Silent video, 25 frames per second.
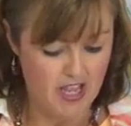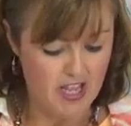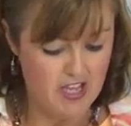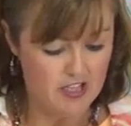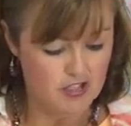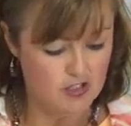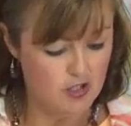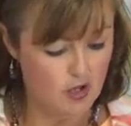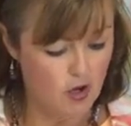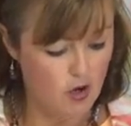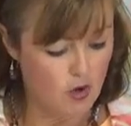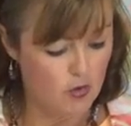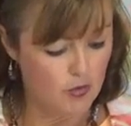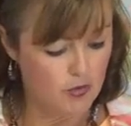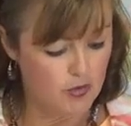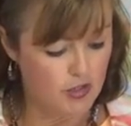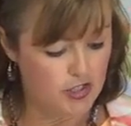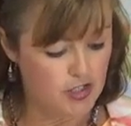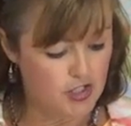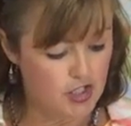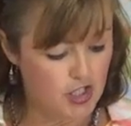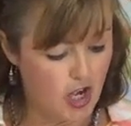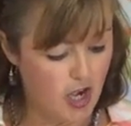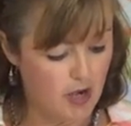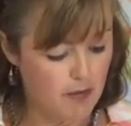So the
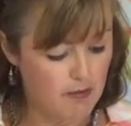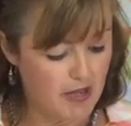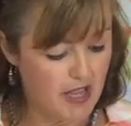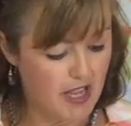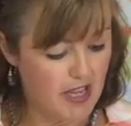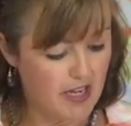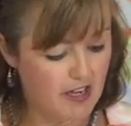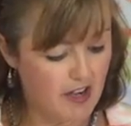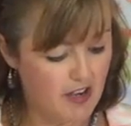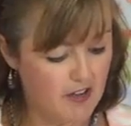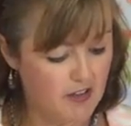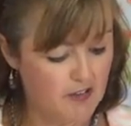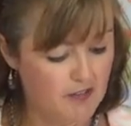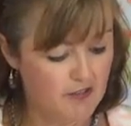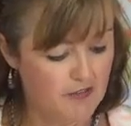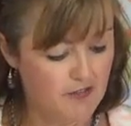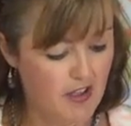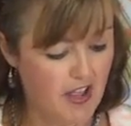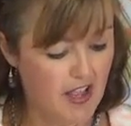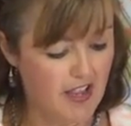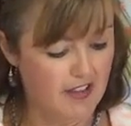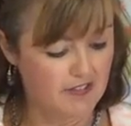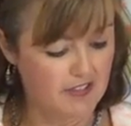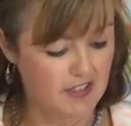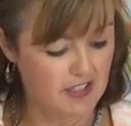charm pack are the
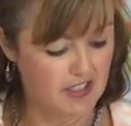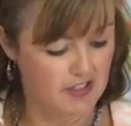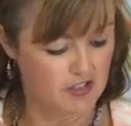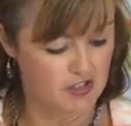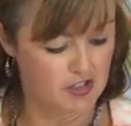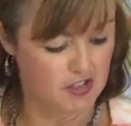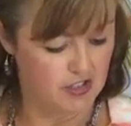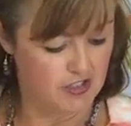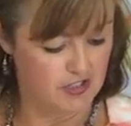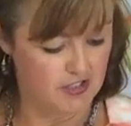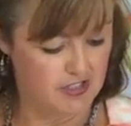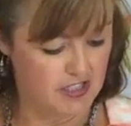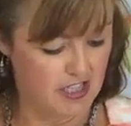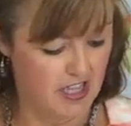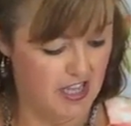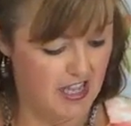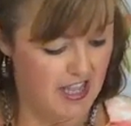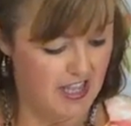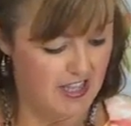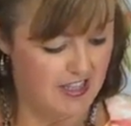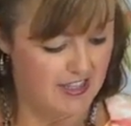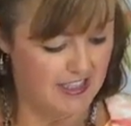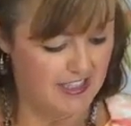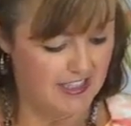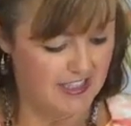5 inches.
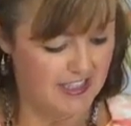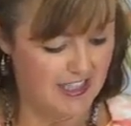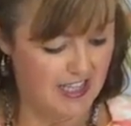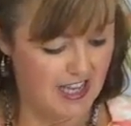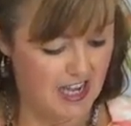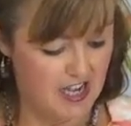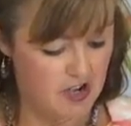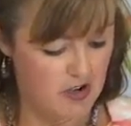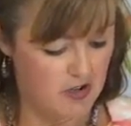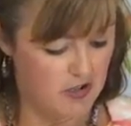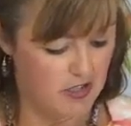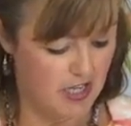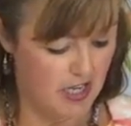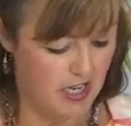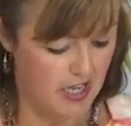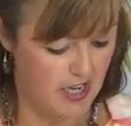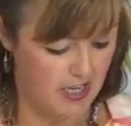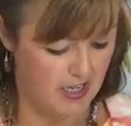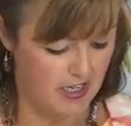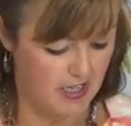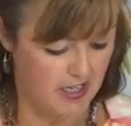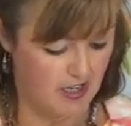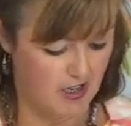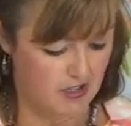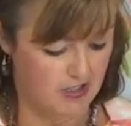The layer
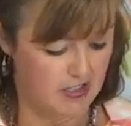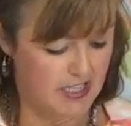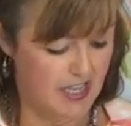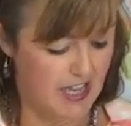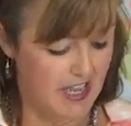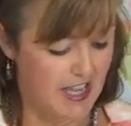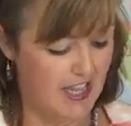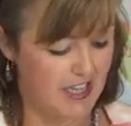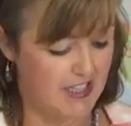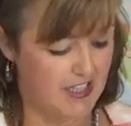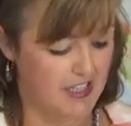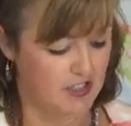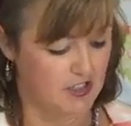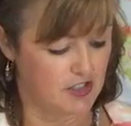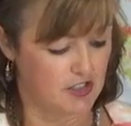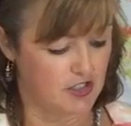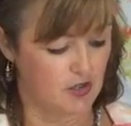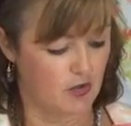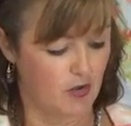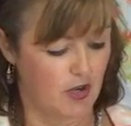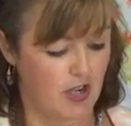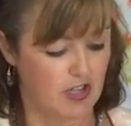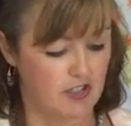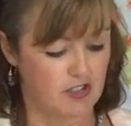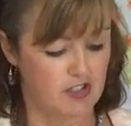cake are 10-inch
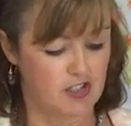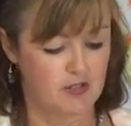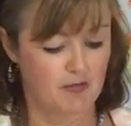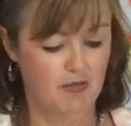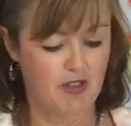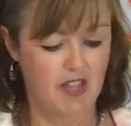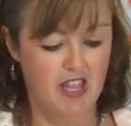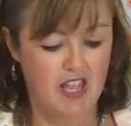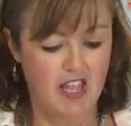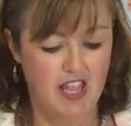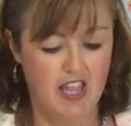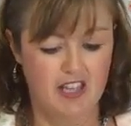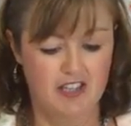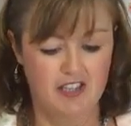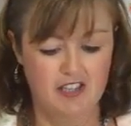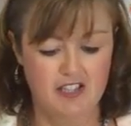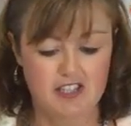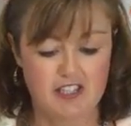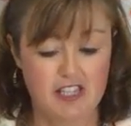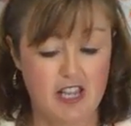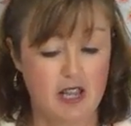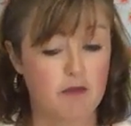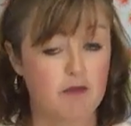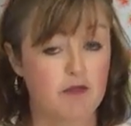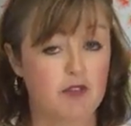squares. And
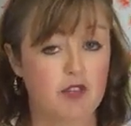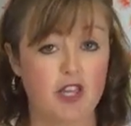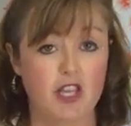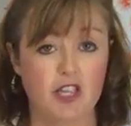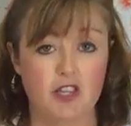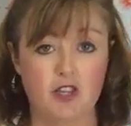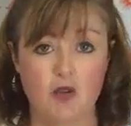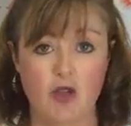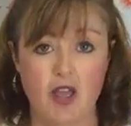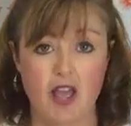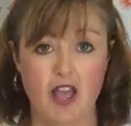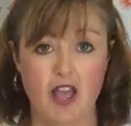same thing,